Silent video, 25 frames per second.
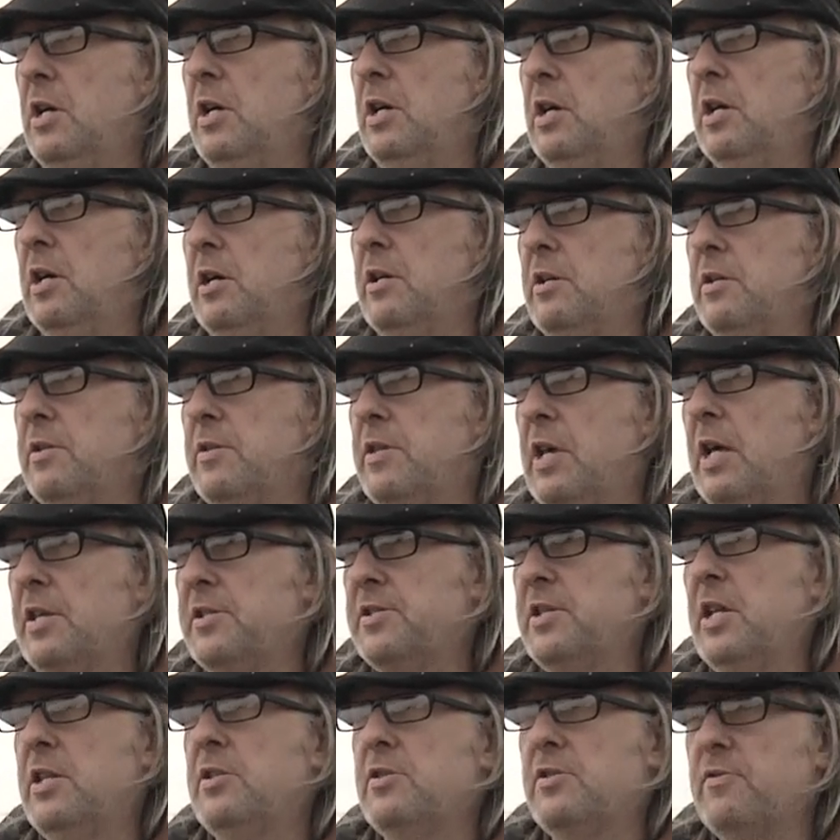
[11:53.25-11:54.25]
uh, that
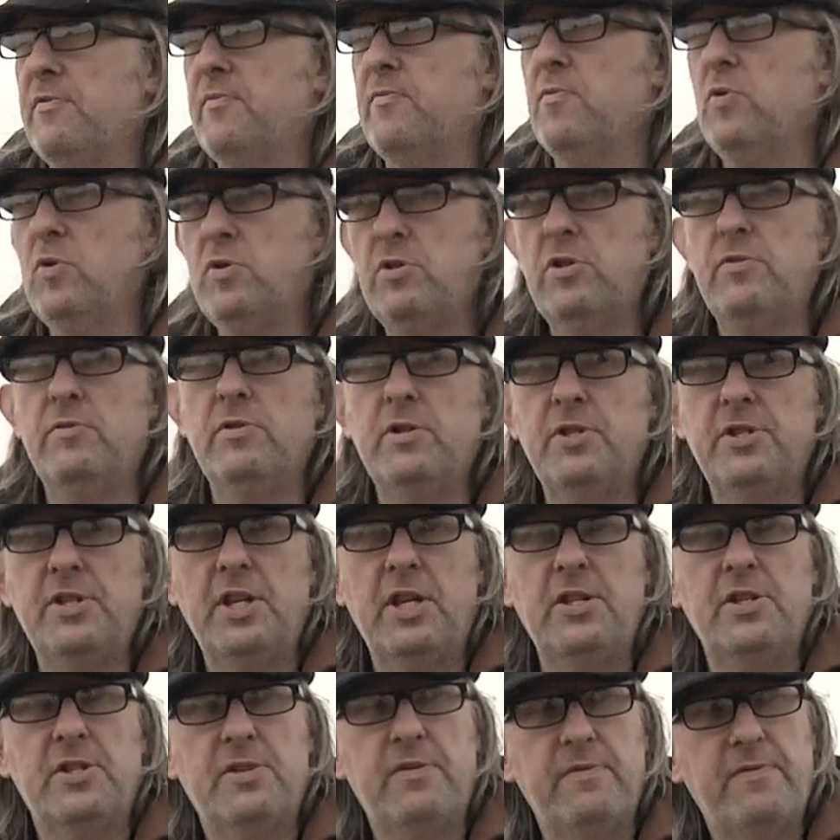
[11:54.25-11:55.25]
sense of wonder and
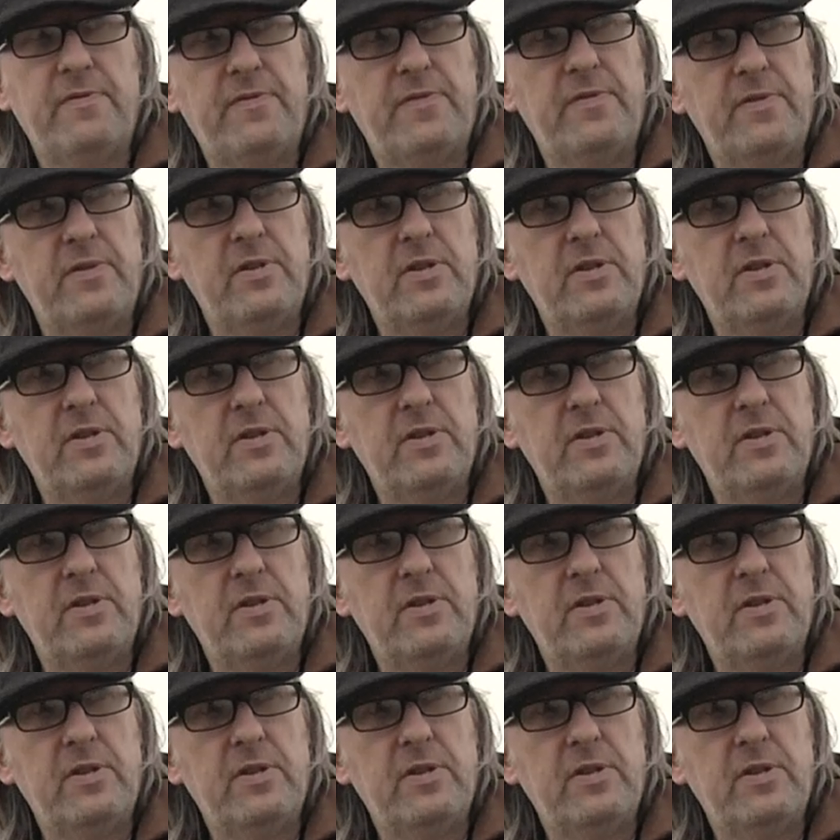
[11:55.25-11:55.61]
sense of